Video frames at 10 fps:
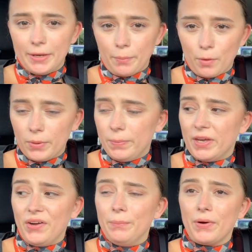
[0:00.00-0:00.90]
I'll probably be
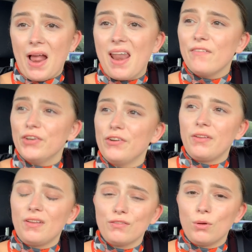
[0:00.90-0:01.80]
home by 11 and
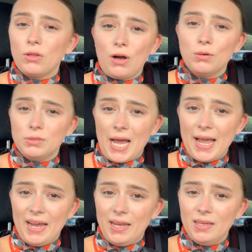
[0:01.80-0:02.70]
then I've got the whole
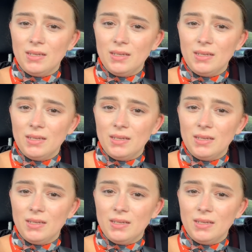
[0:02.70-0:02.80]
day.